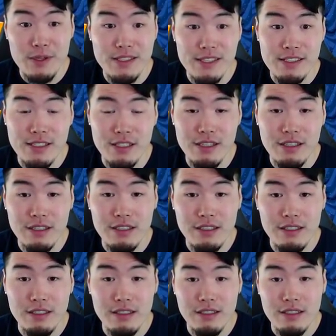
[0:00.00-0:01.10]
this turn,
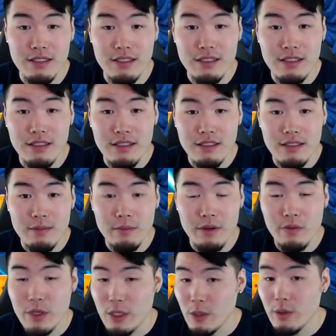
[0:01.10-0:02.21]
but if we
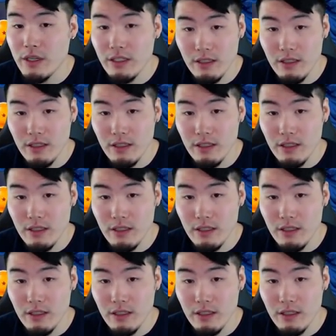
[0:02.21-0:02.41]
don't kill